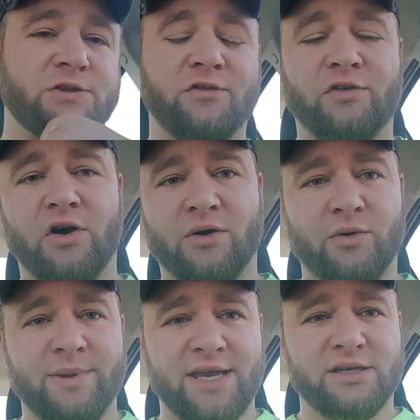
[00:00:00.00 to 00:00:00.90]
so far
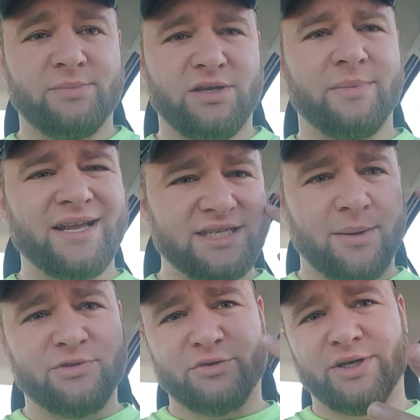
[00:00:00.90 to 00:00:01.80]
remain to be my
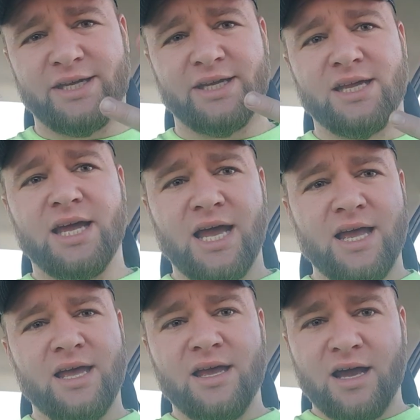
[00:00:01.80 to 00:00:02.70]
top three
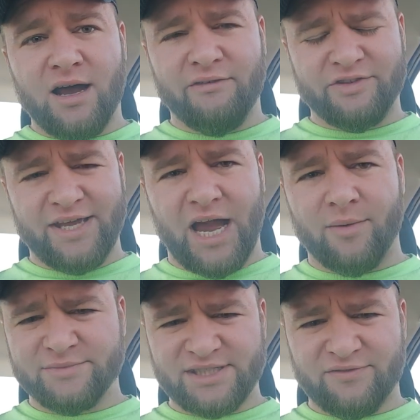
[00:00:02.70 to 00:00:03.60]
of the
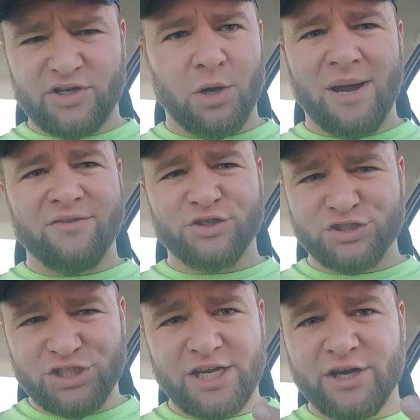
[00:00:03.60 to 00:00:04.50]
albums that have come out
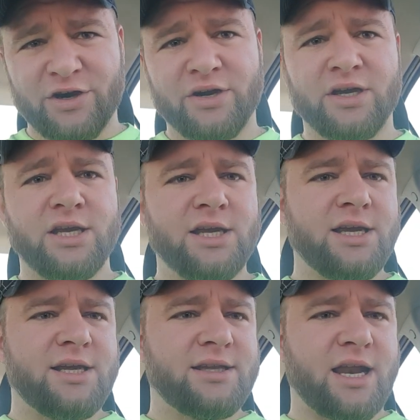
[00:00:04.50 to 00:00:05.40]
this year
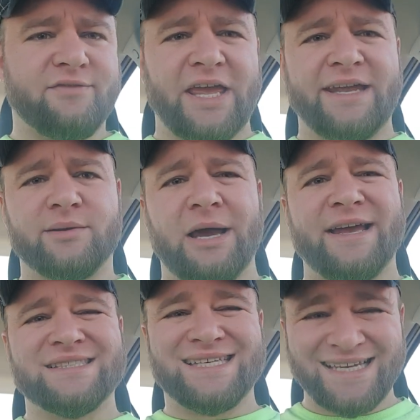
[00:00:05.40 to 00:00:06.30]
that have gained
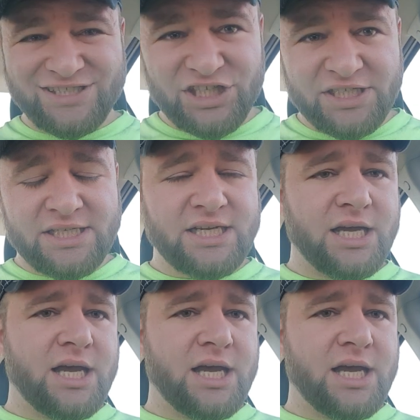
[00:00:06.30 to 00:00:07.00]
my attention.